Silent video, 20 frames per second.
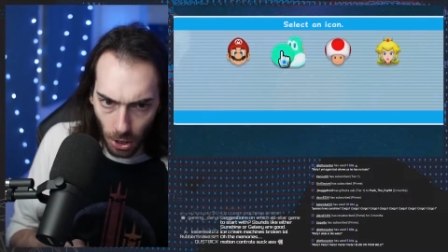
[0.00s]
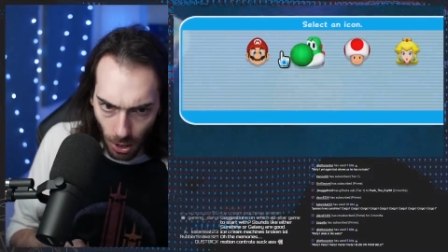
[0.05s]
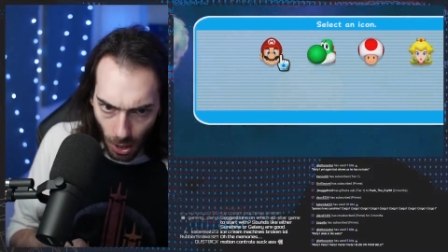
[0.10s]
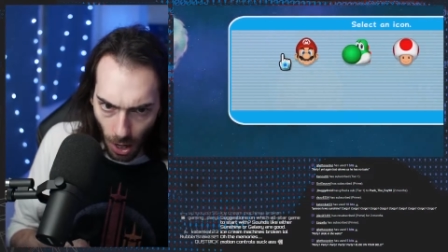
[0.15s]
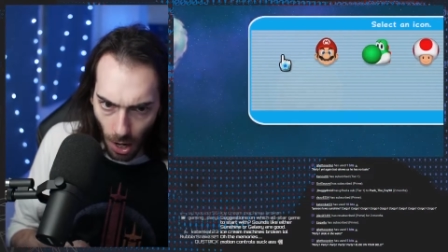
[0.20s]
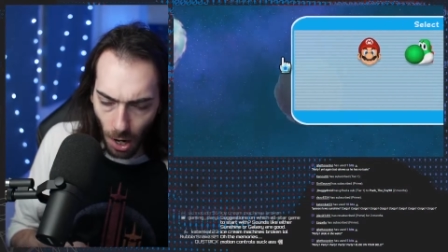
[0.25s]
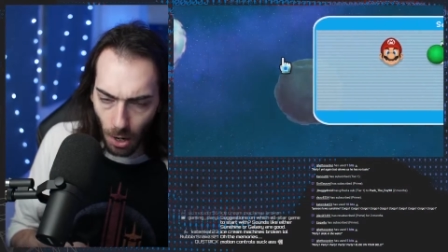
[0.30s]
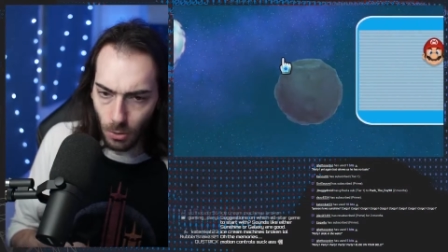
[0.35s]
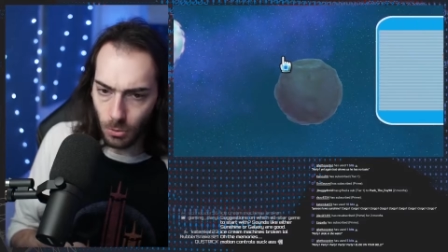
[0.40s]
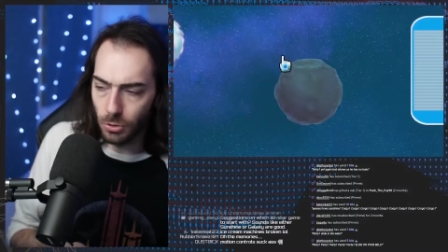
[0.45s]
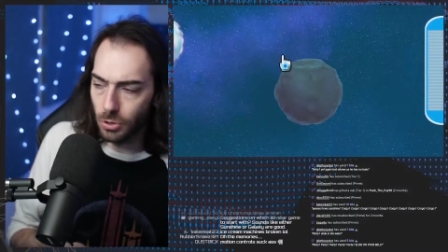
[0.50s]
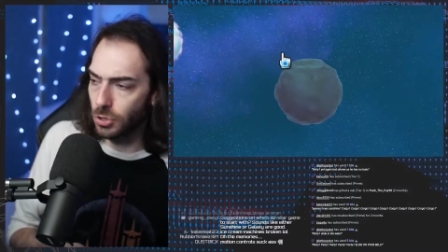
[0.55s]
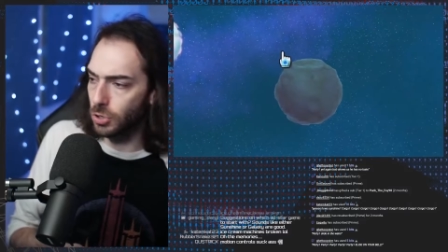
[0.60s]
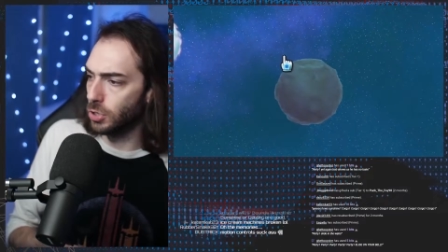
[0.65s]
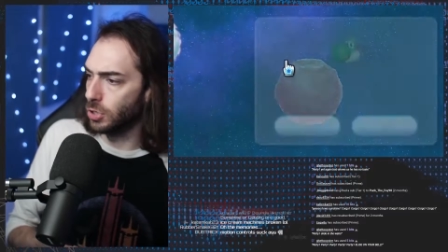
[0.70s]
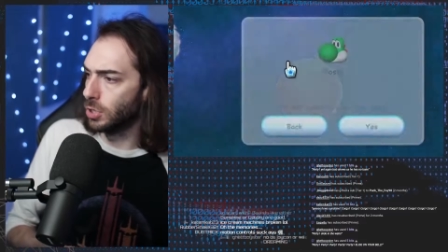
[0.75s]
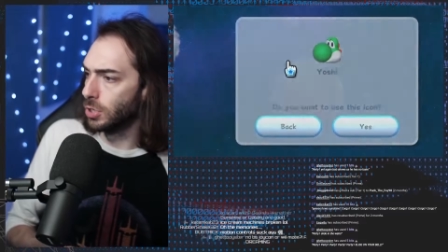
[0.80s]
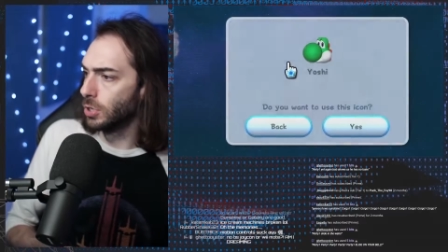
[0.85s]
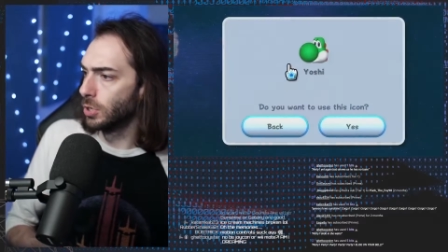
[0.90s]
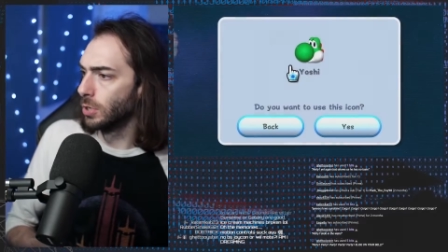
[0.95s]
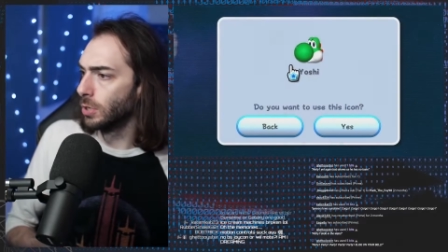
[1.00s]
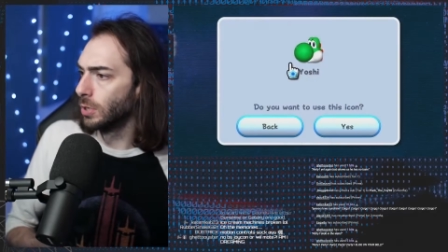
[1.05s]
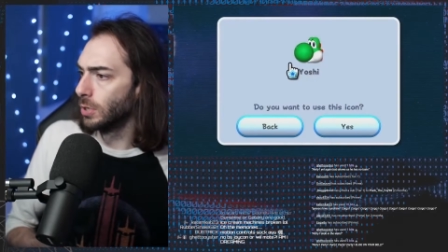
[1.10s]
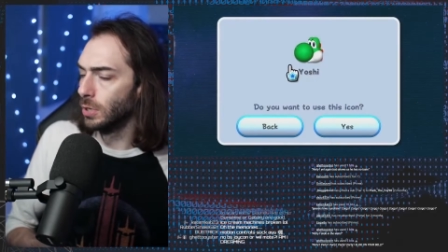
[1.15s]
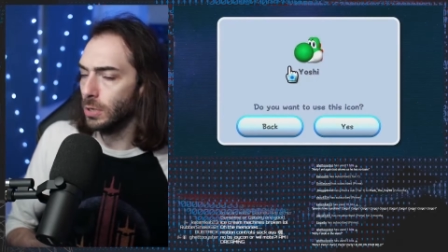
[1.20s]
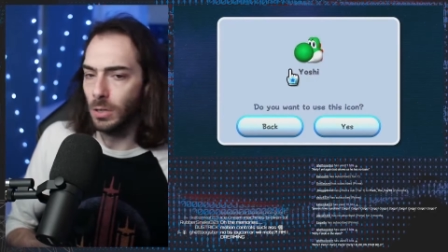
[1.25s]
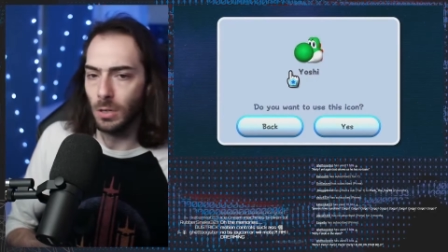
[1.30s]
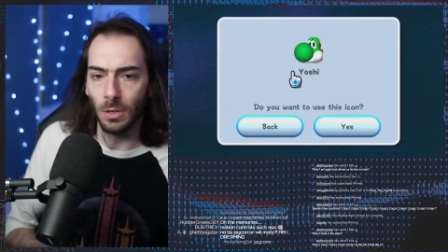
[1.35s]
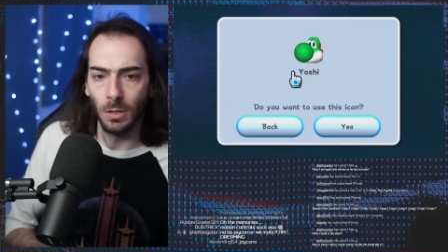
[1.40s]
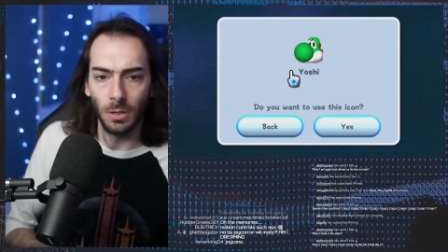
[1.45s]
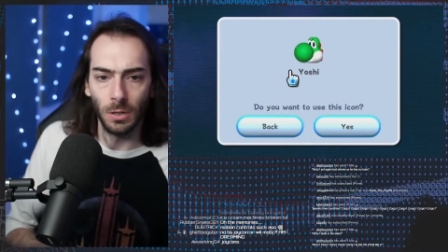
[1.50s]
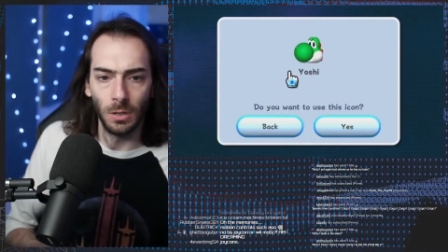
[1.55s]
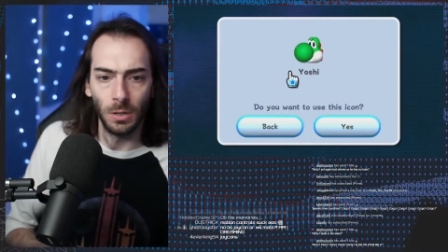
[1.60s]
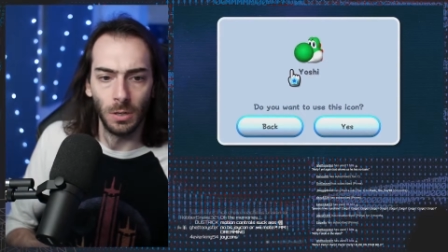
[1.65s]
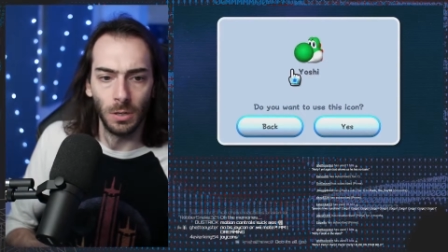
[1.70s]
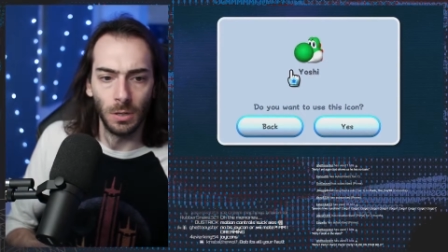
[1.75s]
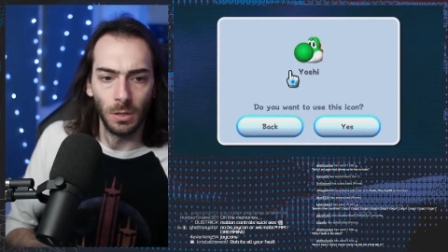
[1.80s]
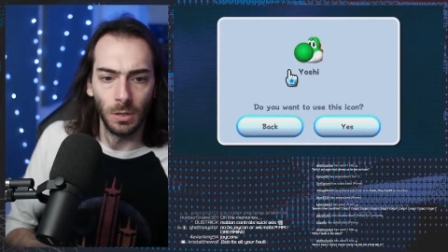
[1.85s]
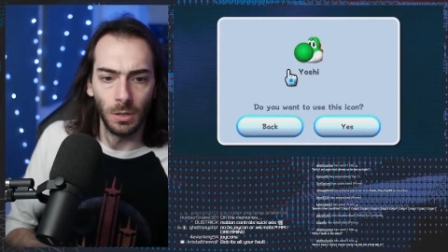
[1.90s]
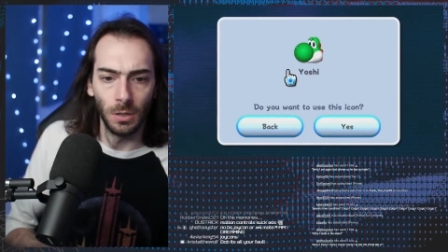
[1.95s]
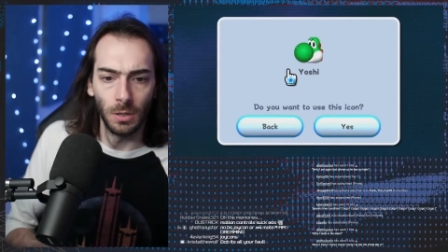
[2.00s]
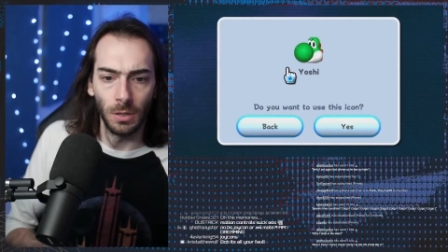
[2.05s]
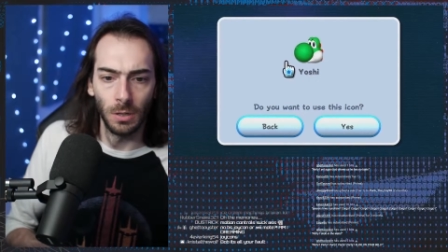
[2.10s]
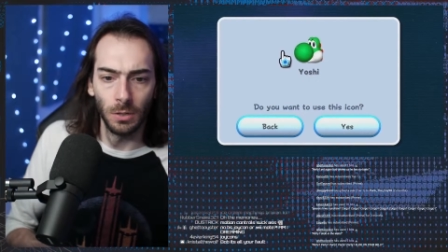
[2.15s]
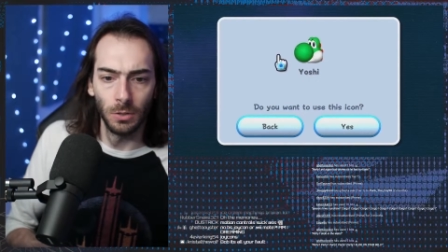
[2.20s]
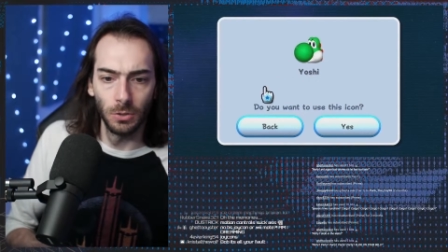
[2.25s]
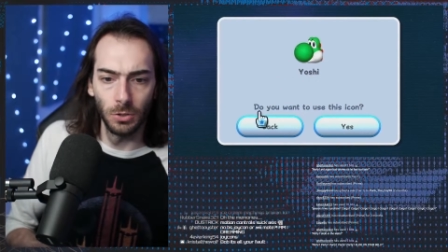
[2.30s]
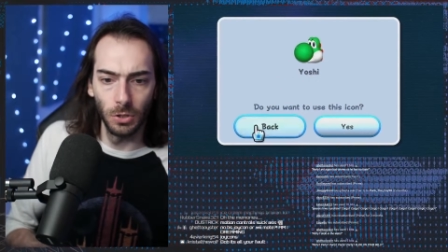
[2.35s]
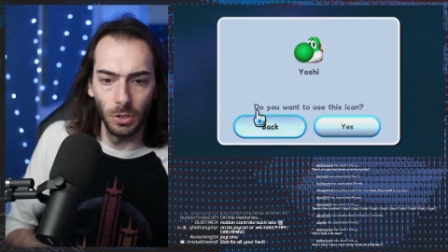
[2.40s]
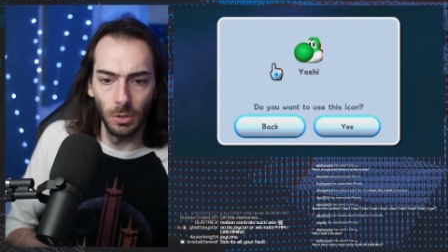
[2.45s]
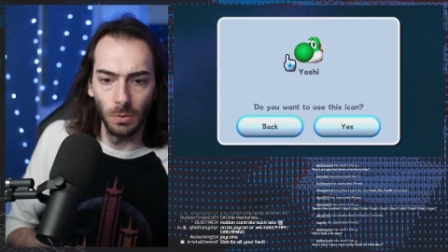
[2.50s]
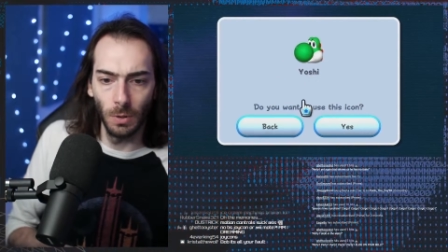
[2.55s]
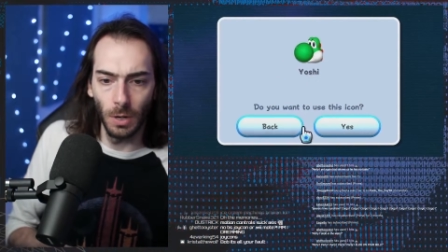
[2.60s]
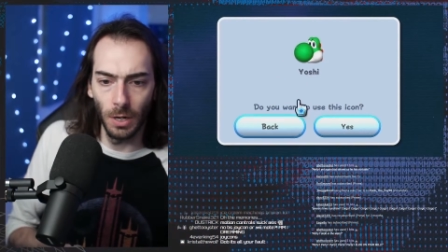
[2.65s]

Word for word: Yosh! Do you